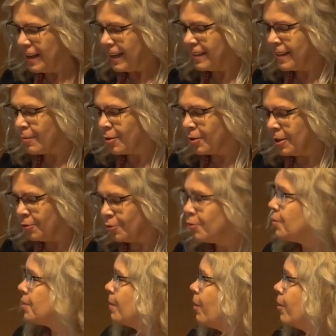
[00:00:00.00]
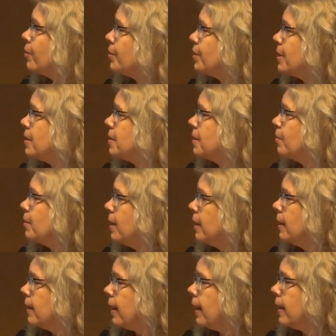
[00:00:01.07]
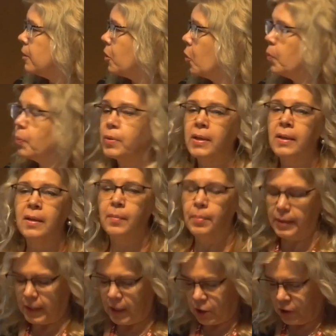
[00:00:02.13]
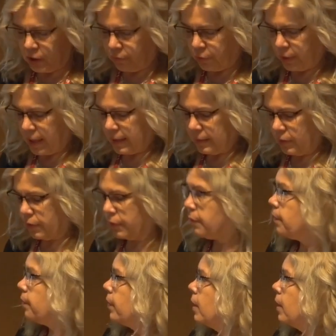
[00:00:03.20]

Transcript: And then I'm going to introduce the model system and hopefully implications for cancer.